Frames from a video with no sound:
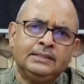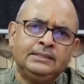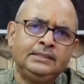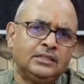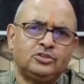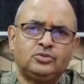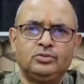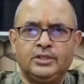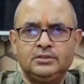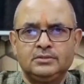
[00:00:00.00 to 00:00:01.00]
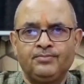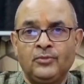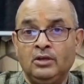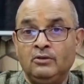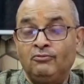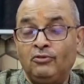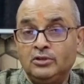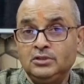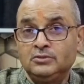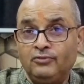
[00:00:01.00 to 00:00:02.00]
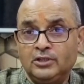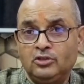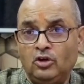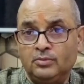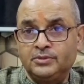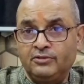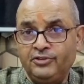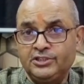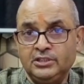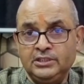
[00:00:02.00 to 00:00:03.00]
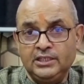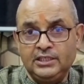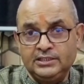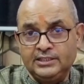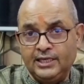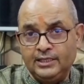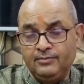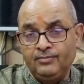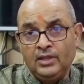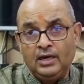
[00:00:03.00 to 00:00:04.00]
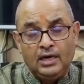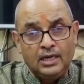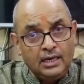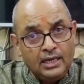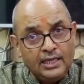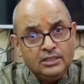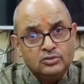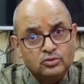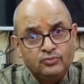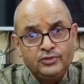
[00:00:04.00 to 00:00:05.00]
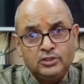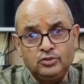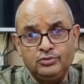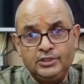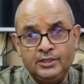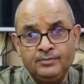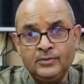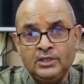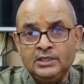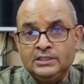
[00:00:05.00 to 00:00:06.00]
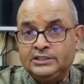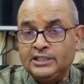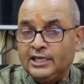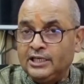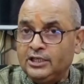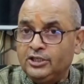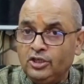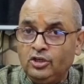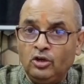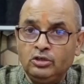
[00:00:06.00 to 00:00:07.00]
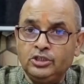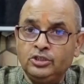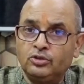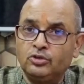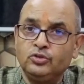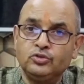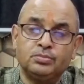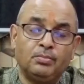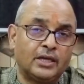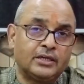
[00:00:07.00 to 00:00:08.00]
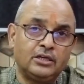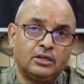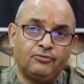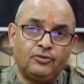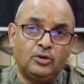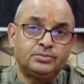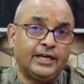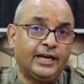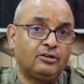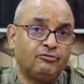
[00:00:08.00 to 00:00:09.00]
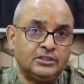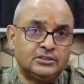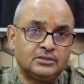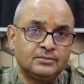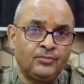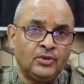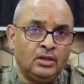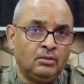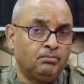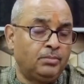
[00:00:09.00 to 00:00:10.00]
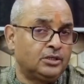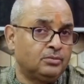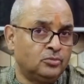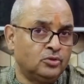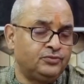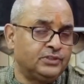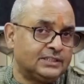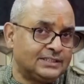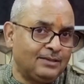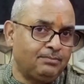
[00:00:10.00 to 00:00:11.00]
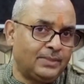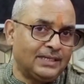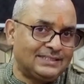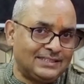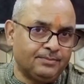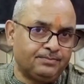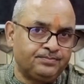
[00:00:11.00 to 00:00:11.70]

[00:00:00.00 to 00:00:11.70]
Dear students, what is worth observation here is that unlike Soviet Union, China did not introduce market reforms at once but moved step by step.